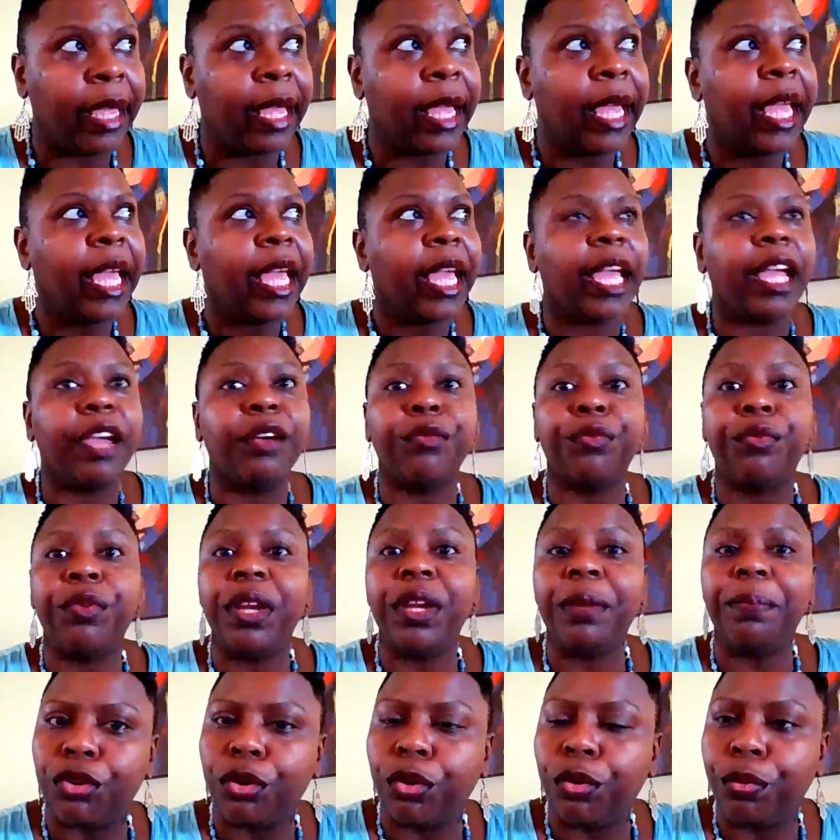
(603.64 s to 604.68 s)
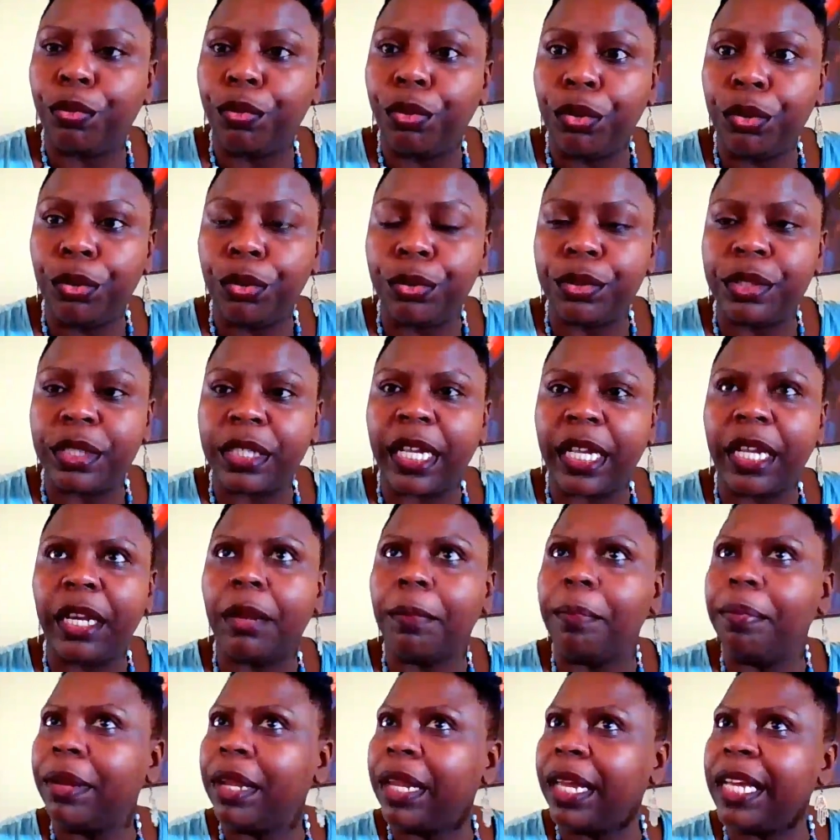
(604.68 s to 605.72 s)
and replant your roots in a
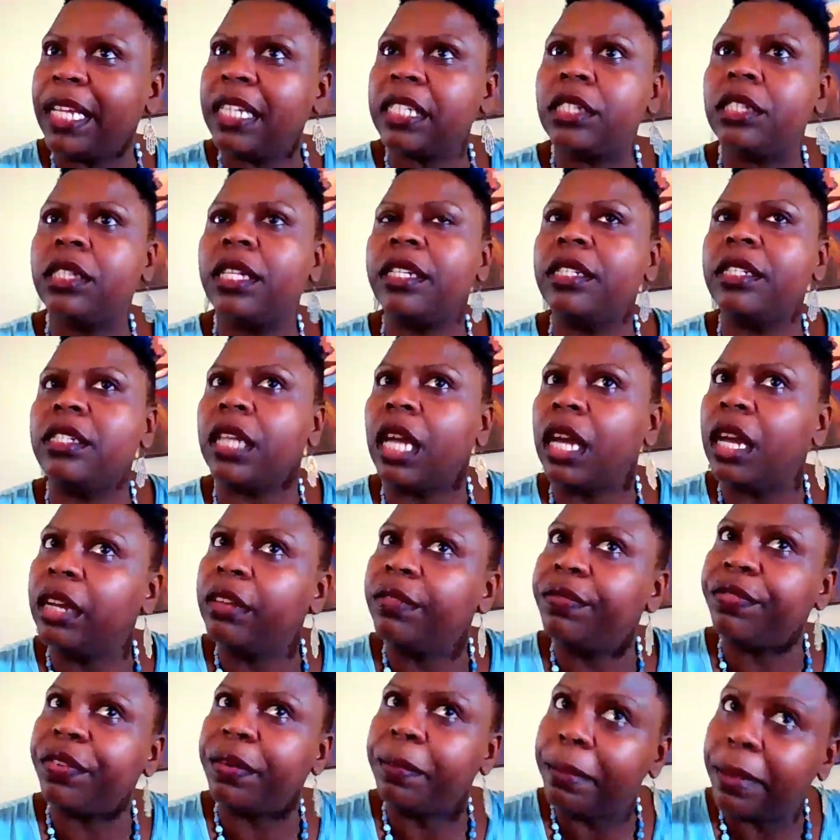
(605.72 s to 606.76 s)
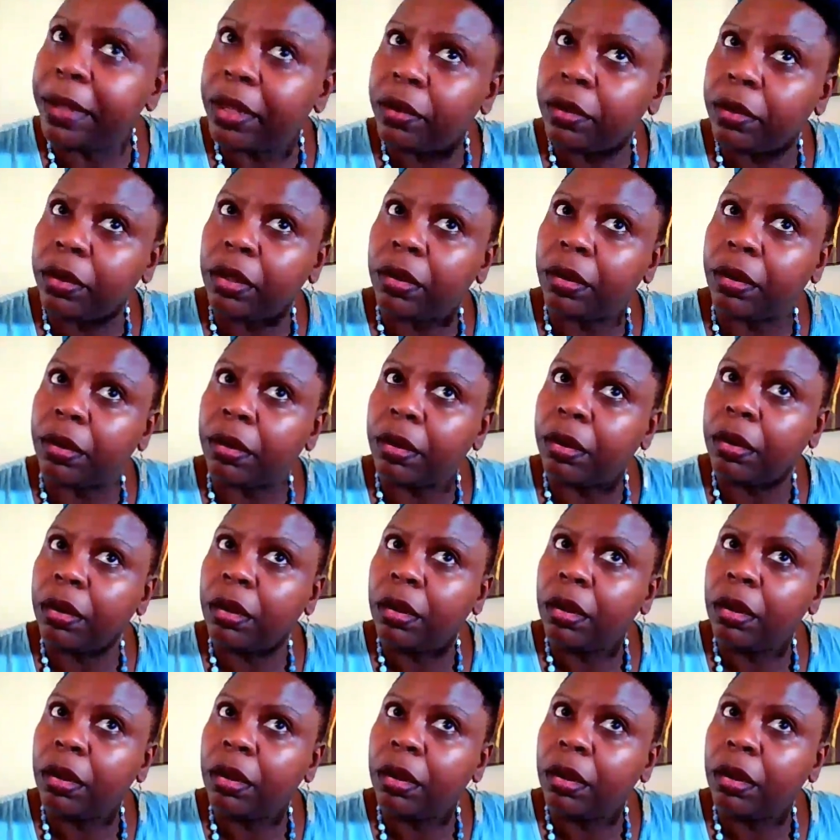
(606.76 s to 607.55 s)
place that's unfamiliar?